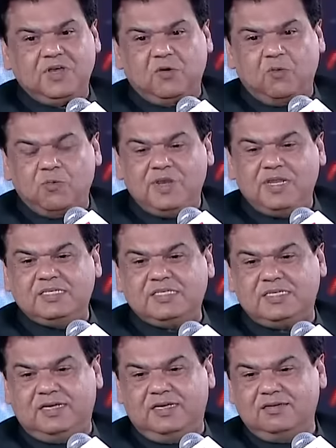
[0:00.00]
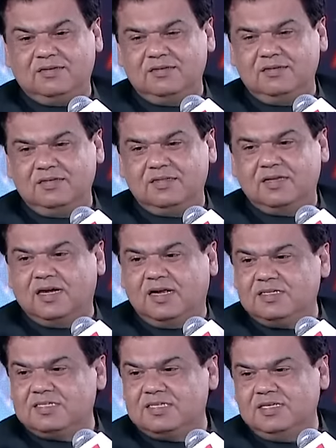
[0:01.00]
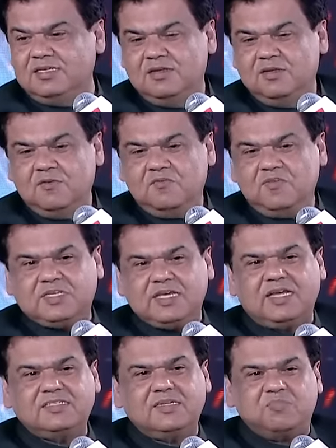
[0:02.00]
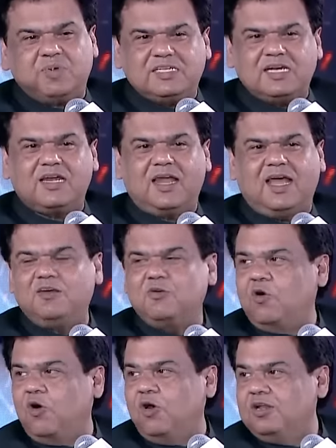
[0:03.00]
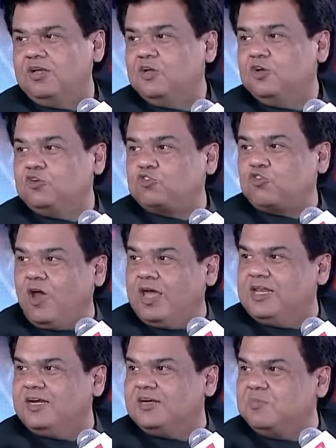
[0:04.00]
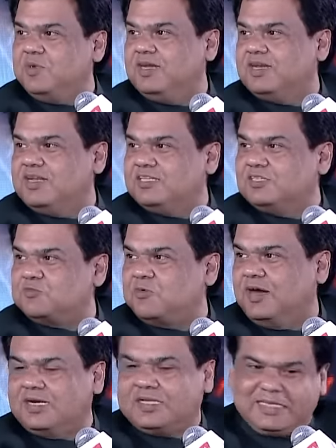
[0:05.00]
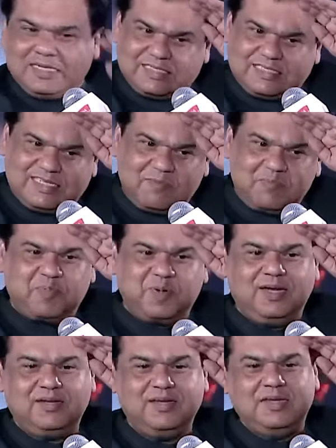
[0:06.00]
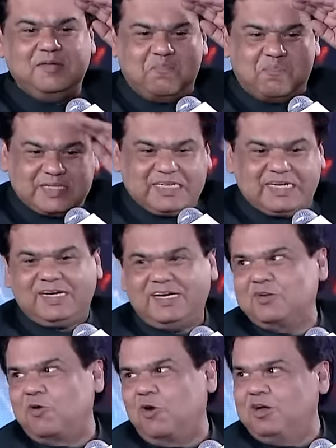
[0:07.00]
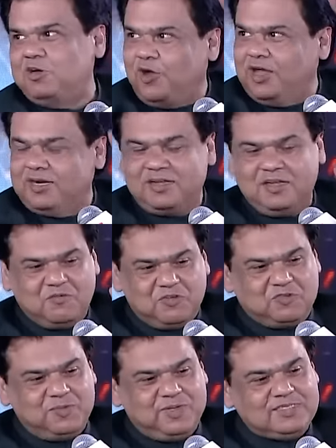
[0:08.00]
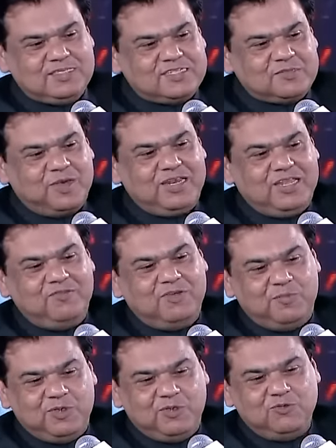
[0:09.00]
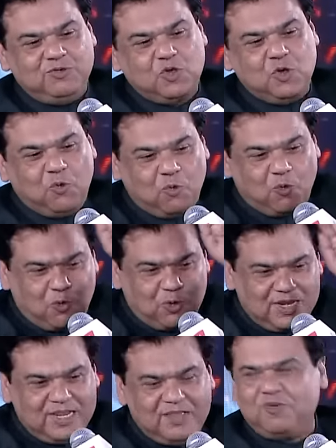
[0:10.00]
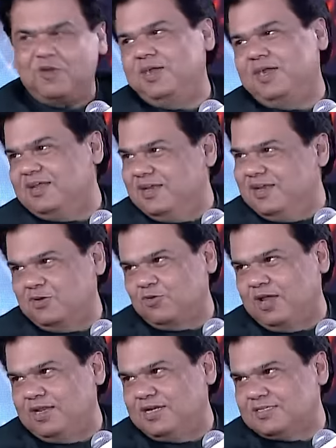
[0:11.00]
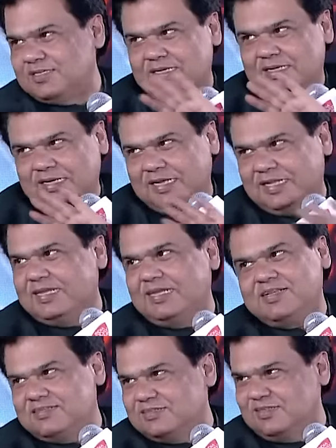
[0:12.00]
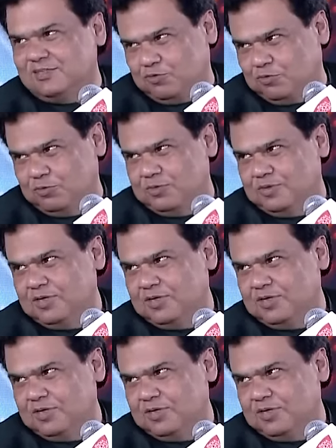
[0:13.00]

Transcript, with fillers: are the only state in the country which has a budget line called toilet maintenance fund. There is a separate budget head called toilet, which means this money will be used only for maintaining toilets, nothing else in the school.